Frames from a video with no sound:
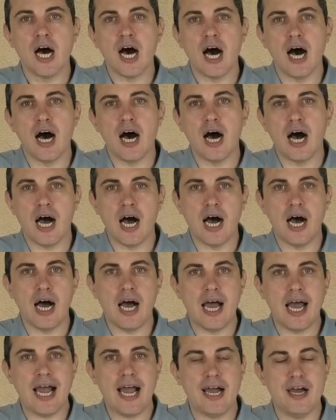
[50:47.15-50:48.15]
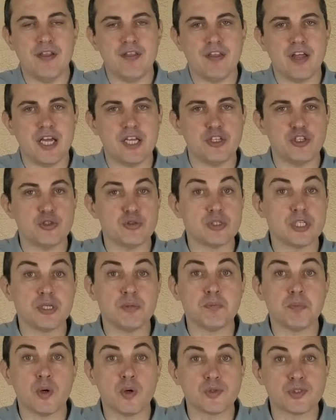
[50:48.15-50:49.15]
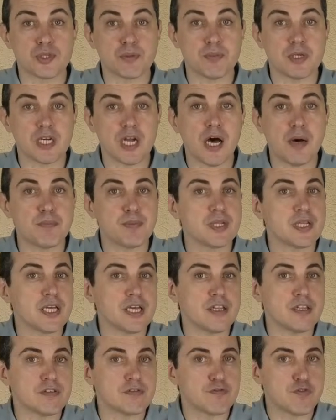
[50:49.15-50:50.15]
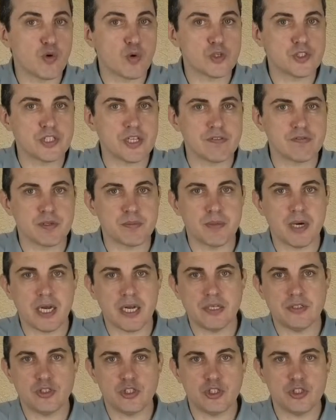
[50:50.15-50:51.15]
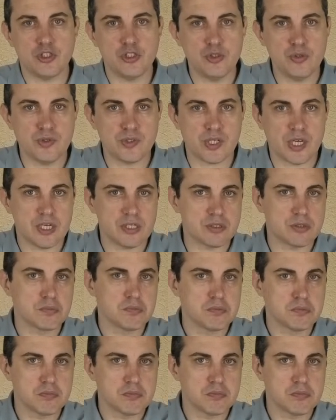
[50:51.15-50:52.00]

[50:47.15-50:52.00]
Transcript: and then you could impose a monopoly that forced everybody to use it.